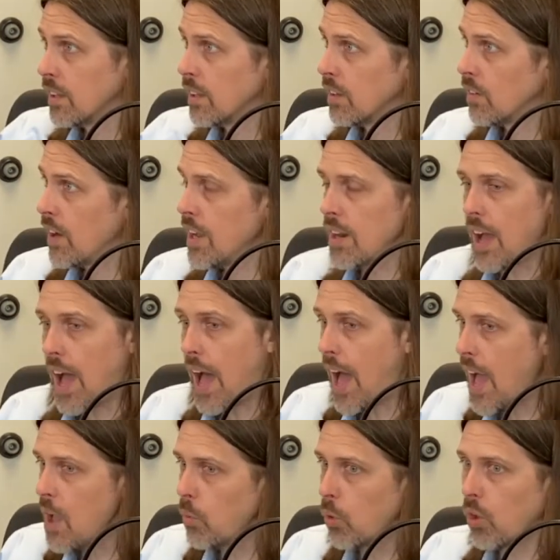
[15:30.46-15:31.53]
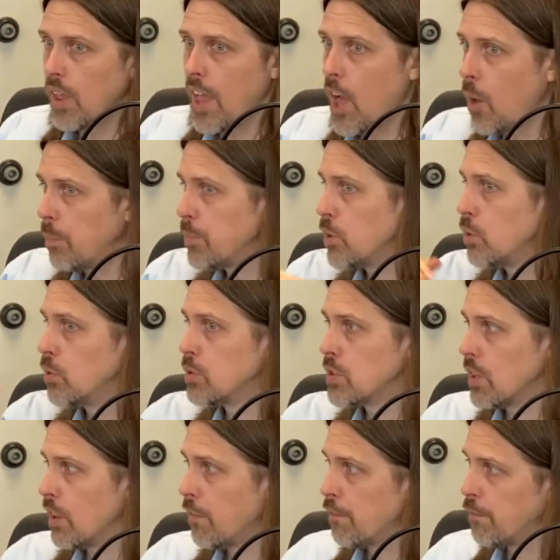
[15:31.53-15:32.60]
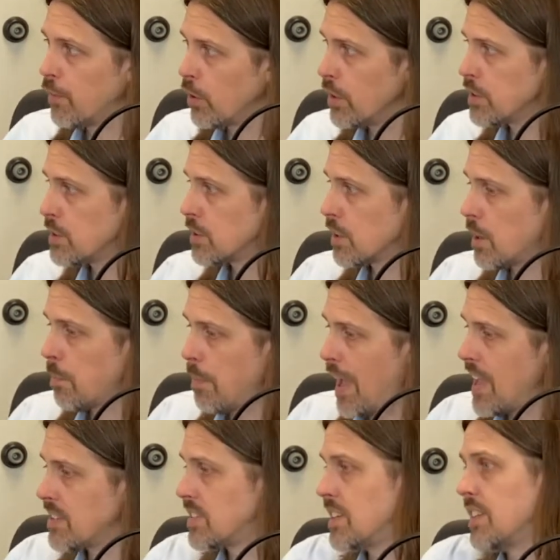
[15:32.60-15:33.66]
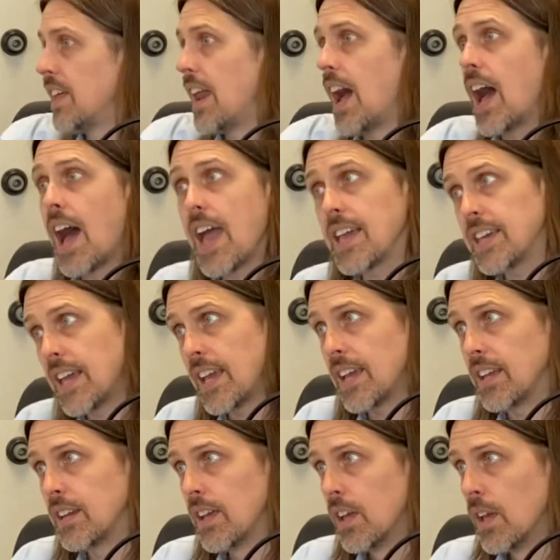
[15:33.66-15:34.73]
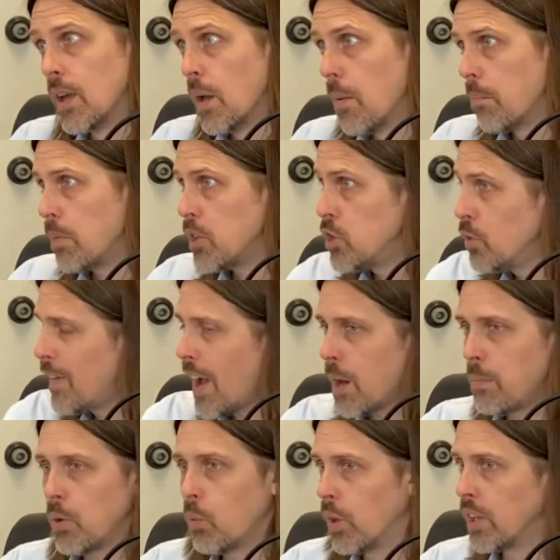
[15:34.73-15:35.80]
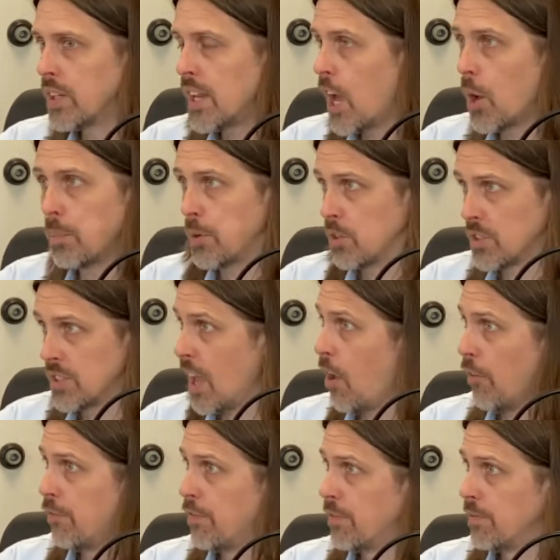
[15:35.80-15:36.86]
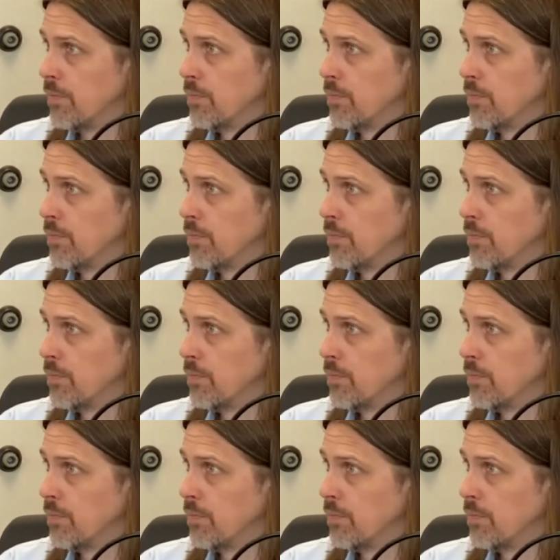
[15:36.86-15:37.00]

right? I will help you to the fullest capacity that I can, but you gotta be willing to help yourself.